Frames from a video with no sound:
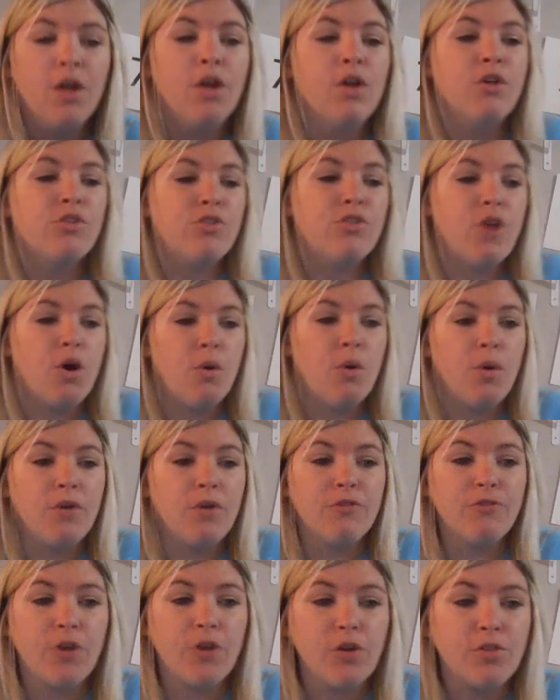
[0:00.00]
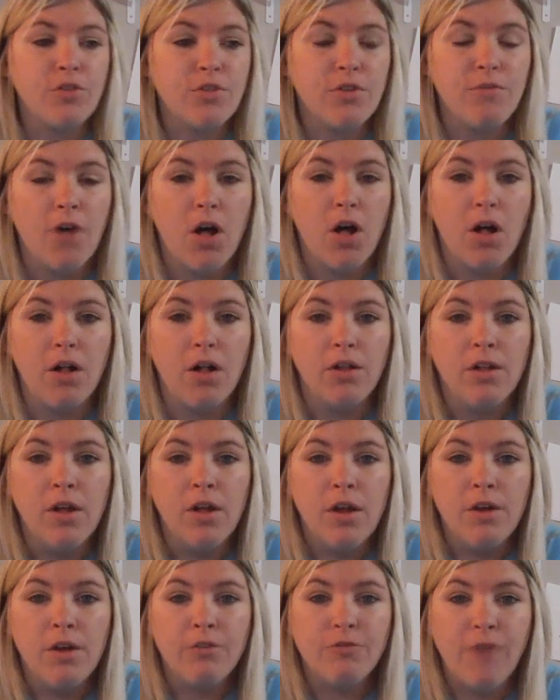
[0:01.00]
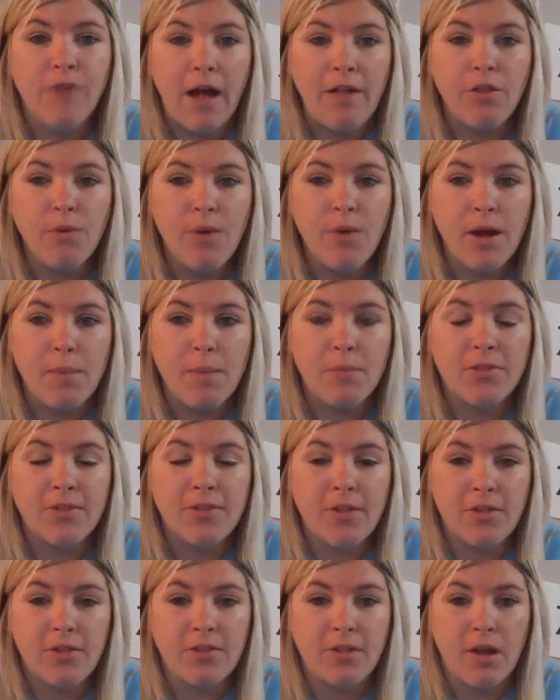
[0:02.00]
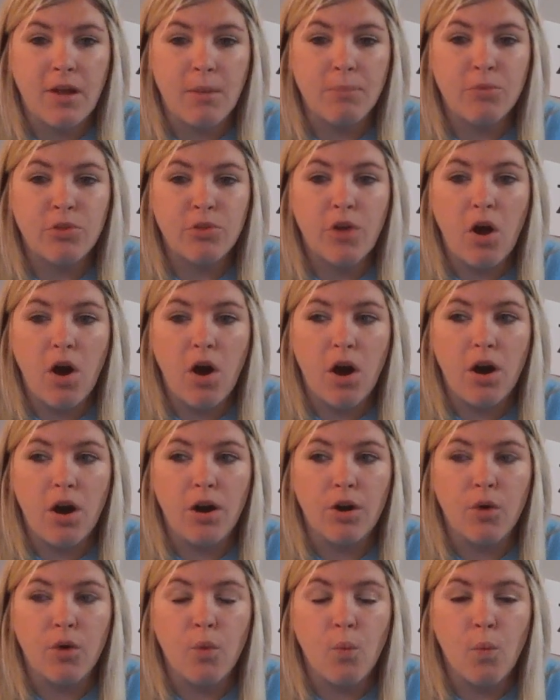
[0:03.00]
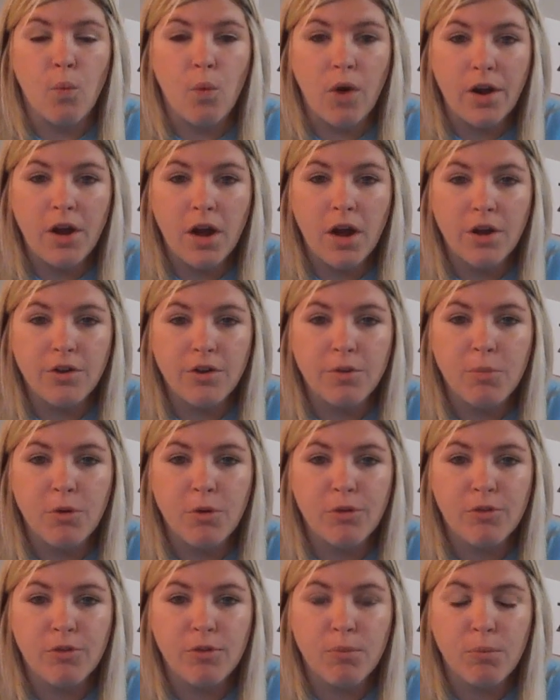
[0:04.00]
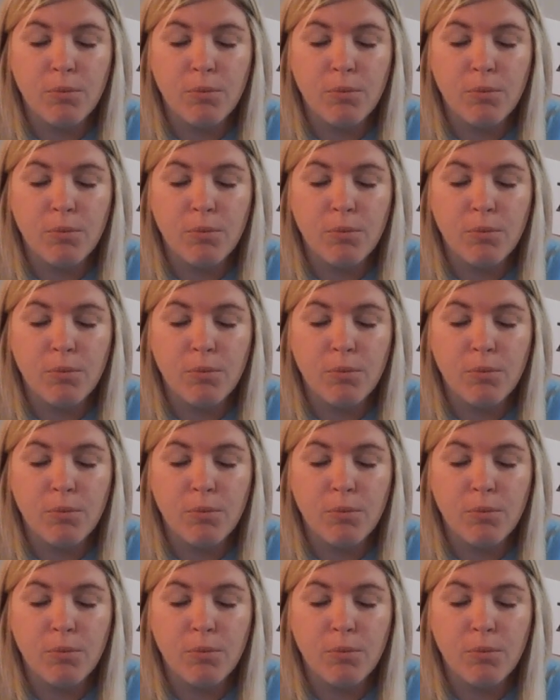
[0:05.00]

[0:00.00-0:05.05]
So first of all, follow-up systems are 100%